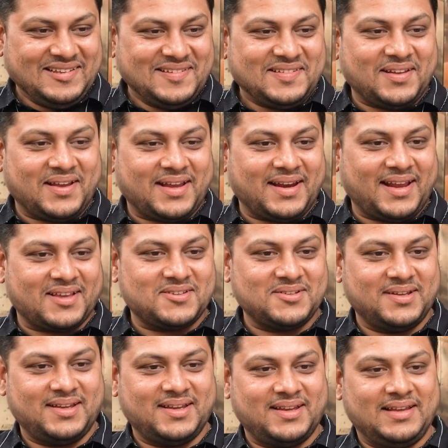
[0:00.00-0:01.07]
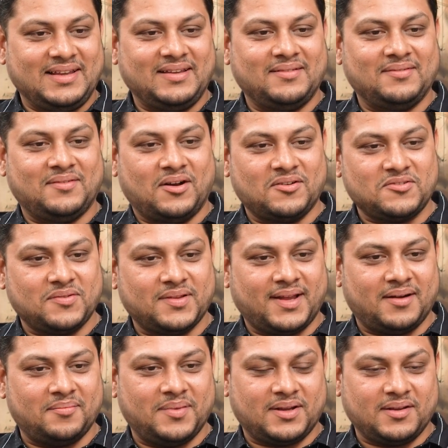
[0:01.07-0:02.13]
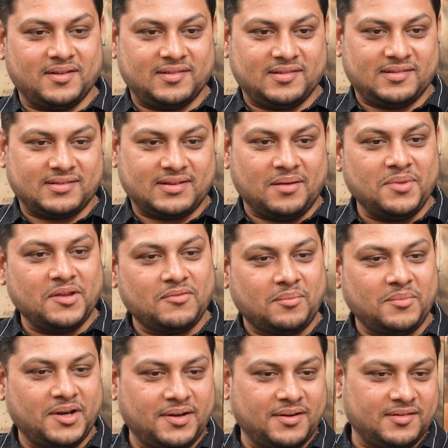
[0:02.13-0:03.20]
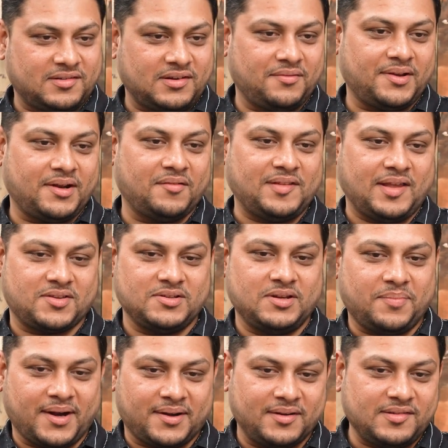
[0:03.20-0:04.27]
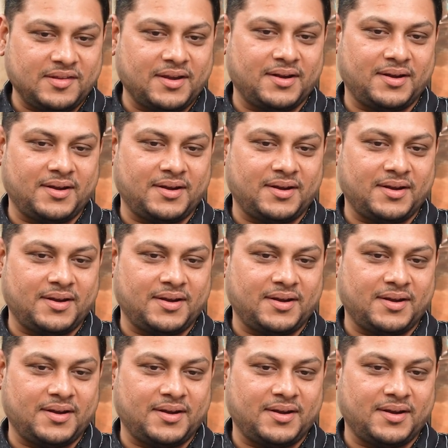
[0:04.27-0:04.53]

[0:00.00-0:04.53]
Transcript: So I can actually vouch for that, because coming from an industry where I was actually practicing